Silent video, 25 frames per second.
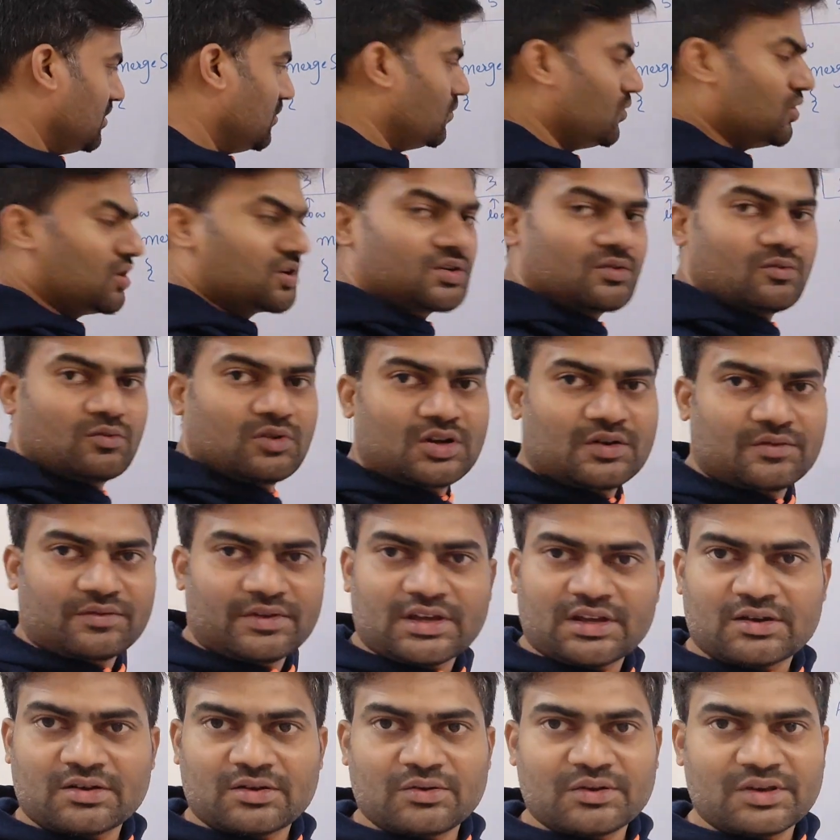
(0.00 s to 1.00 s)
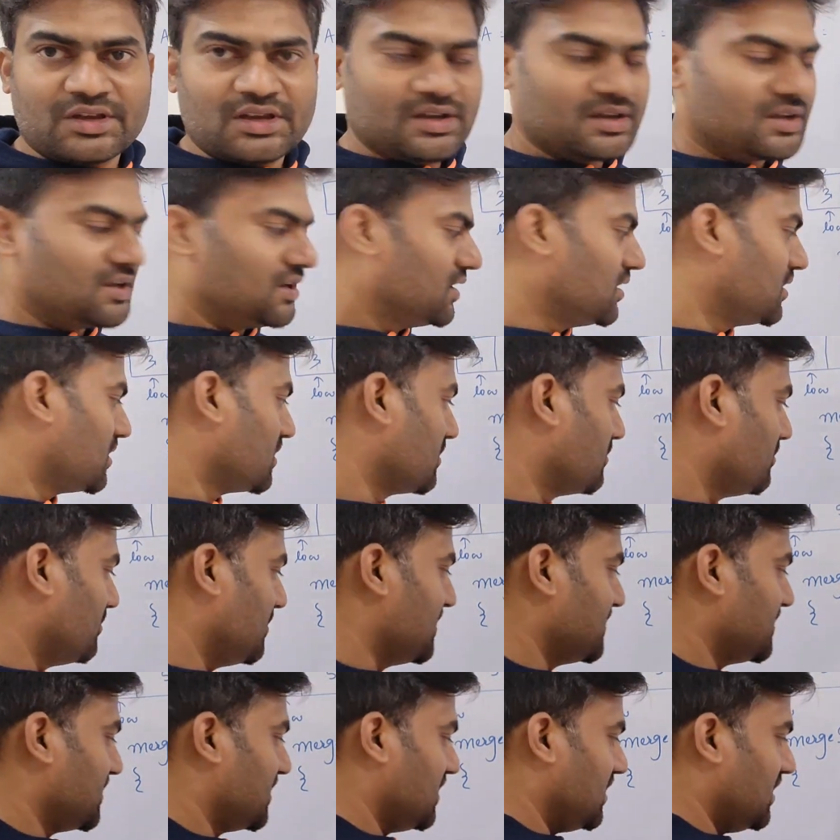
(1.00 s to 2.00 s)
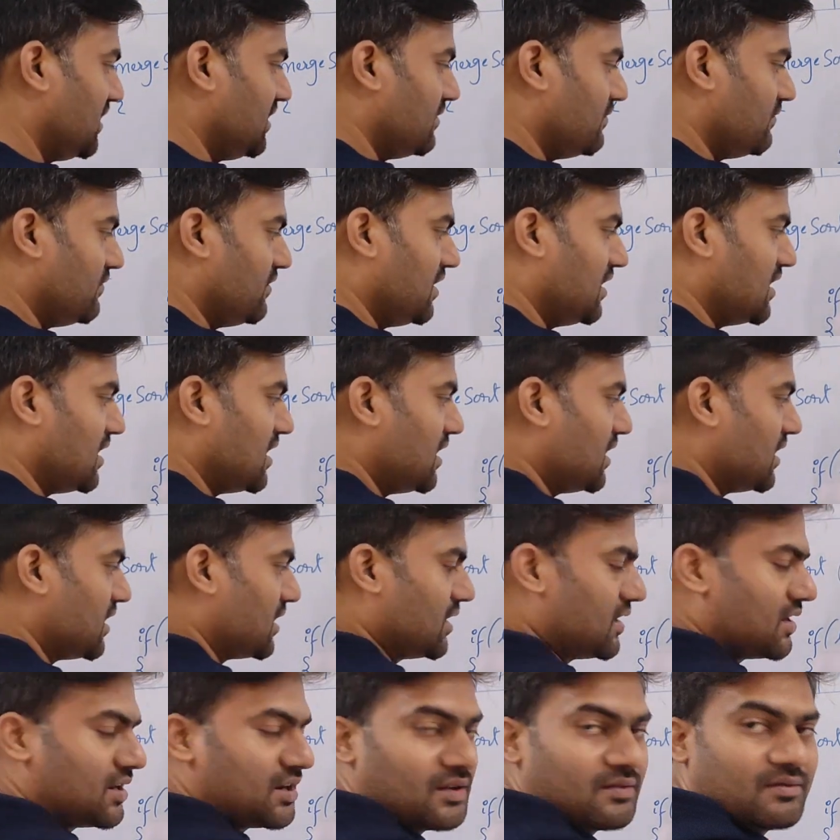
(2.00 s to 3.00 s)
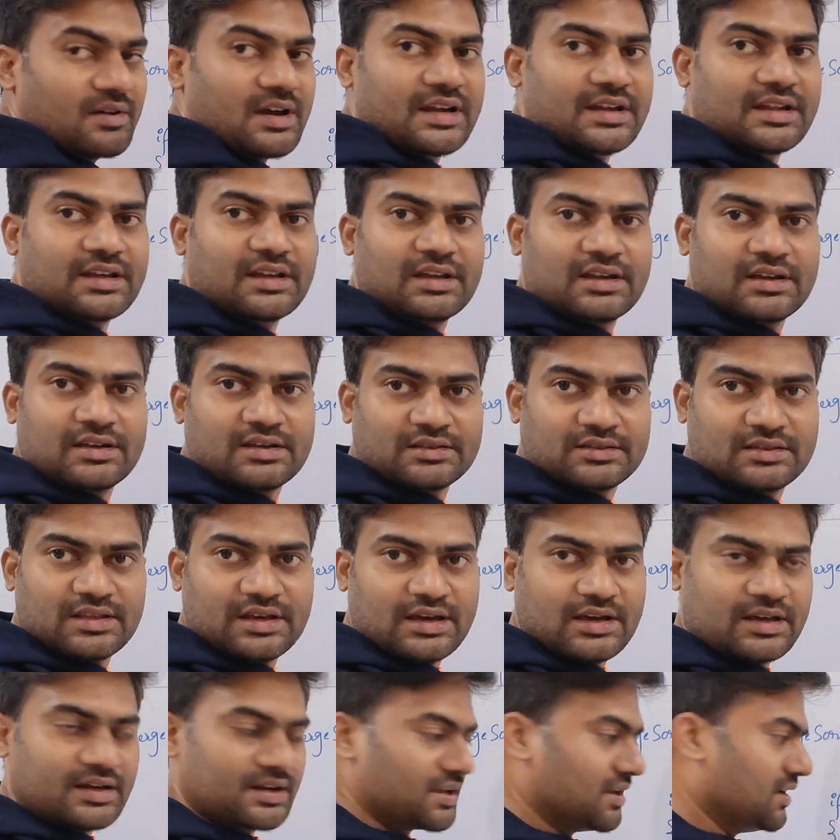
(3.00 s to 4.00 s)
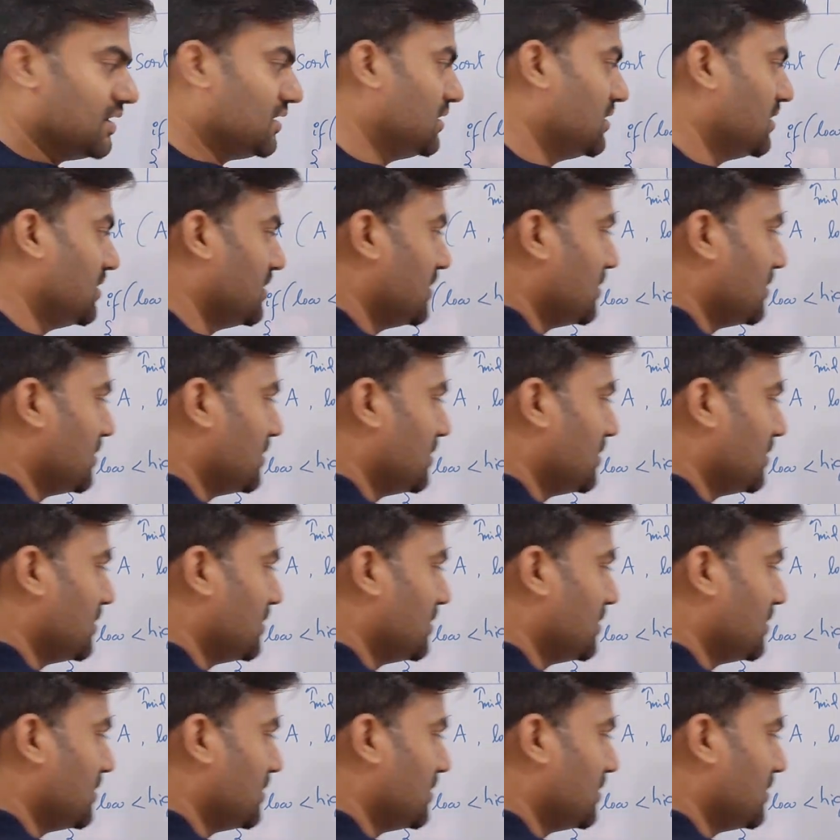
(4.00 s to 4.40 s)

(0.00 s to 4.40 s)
what we are doing here, basically we are dividing the array.